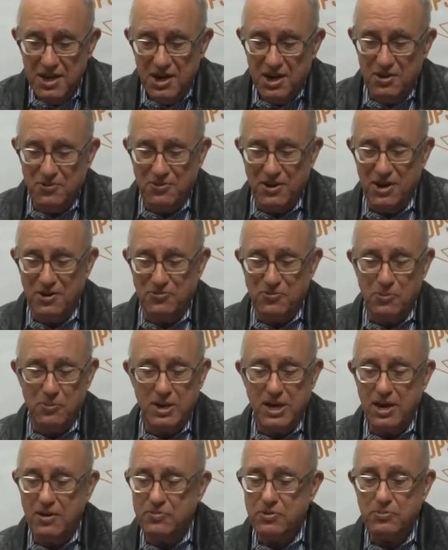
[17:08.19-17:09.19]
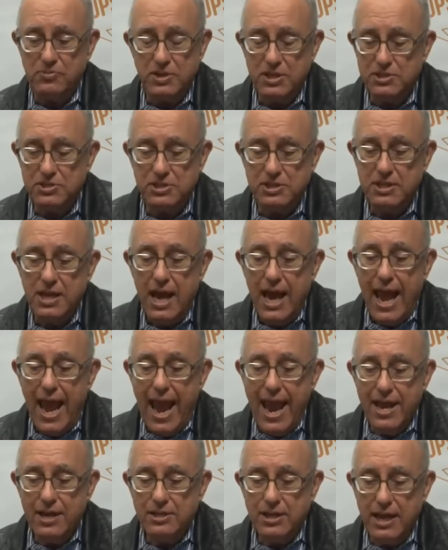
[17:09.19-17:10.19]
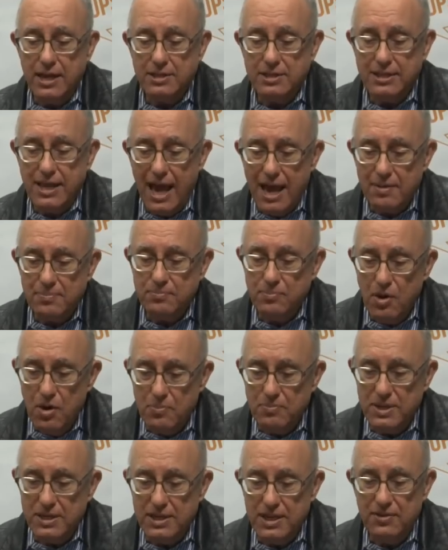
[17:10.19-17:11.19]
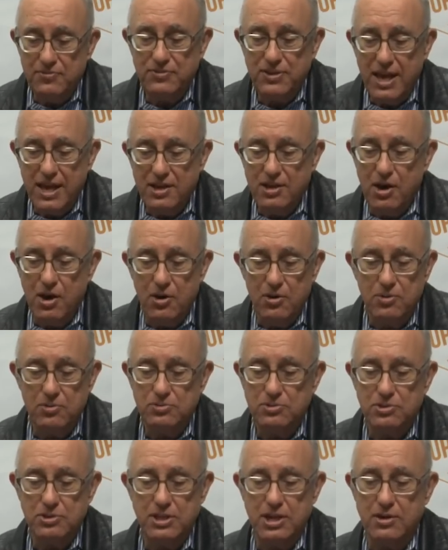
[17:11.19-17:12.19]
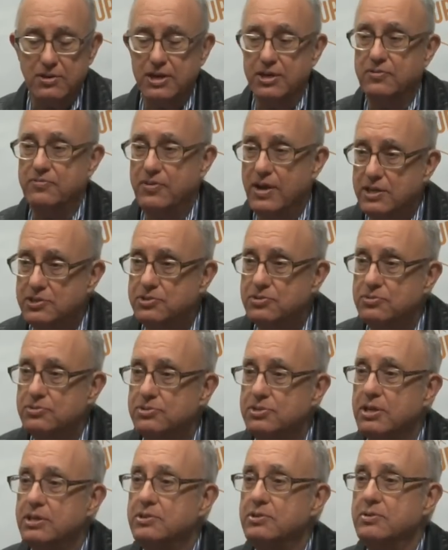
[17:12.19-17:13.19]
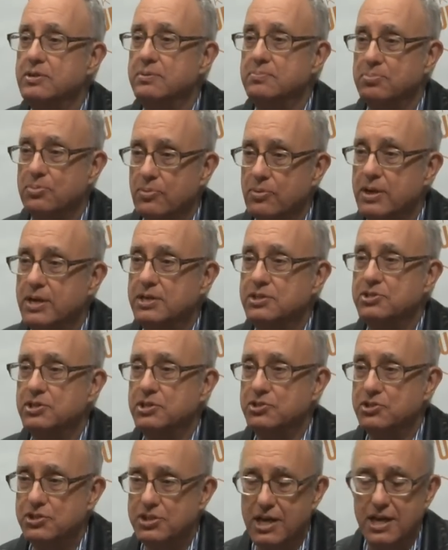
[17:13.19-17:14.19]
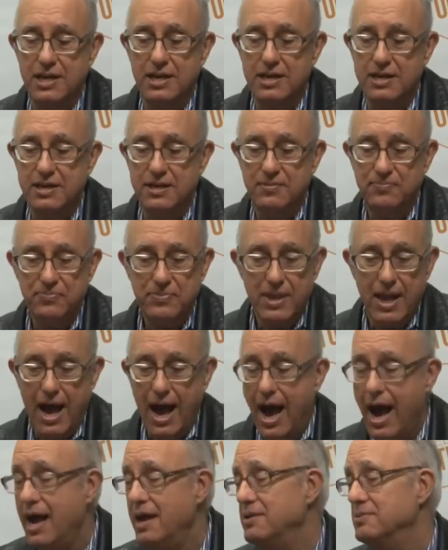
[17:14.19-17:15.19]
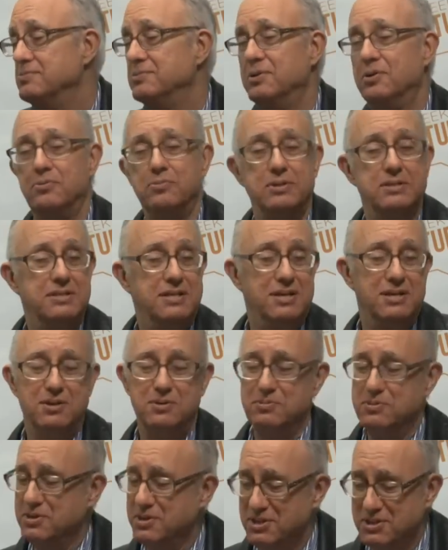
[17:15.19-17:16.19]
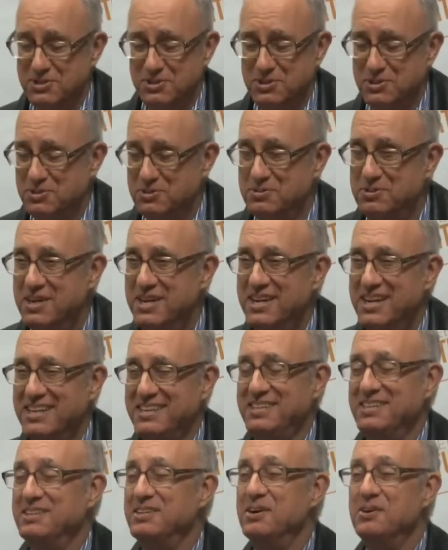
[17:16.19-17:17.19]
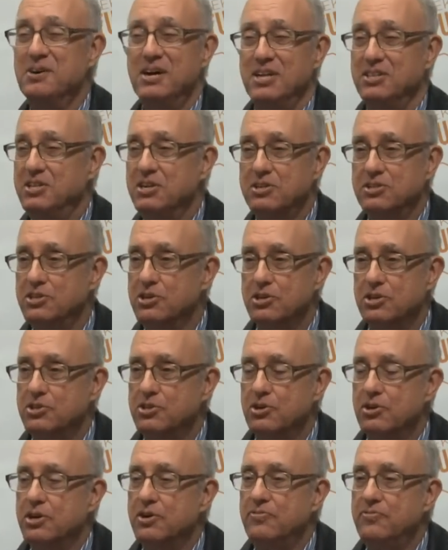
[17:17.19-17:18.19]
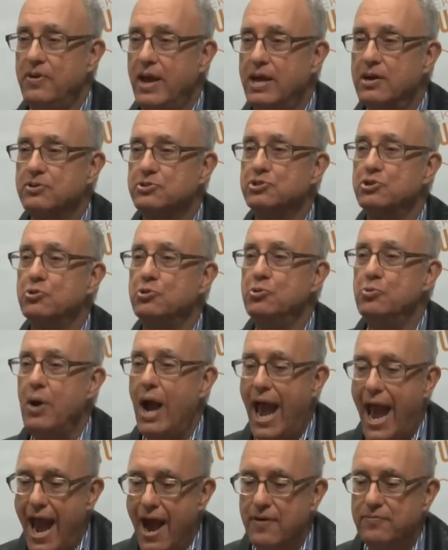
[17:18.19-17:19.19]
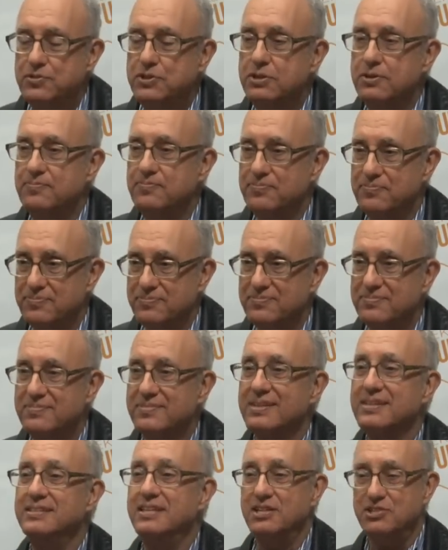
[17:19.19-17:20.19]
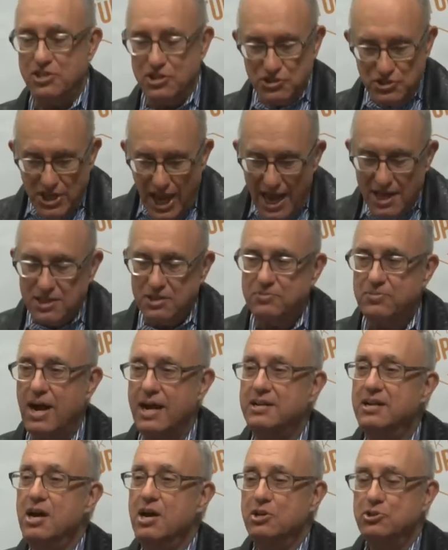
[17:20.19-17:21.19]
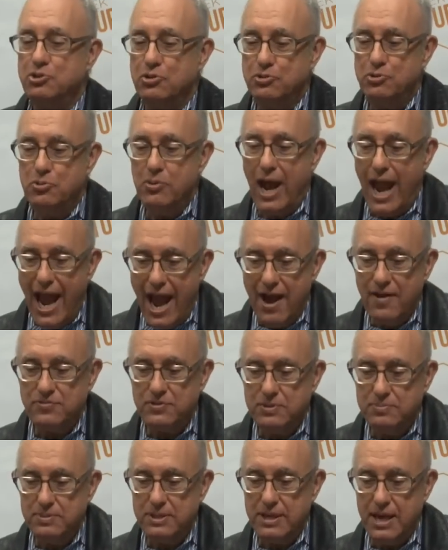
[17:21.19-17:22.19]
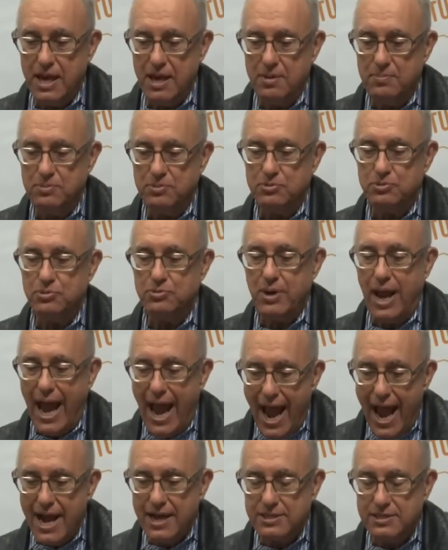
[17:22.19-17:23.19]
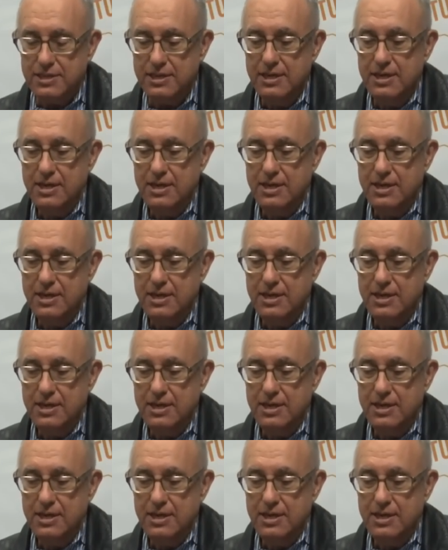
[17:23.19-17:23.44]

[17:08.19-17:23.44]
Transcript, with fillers: or, or for whatever reason. And at that moment, if they go to their investors and their employees and say, I don't know what the hell we're going to do. You know, they're, they're, they're going to fail. So you have yeah, everybody to, will quit. That's exactly right. So you have to be able to act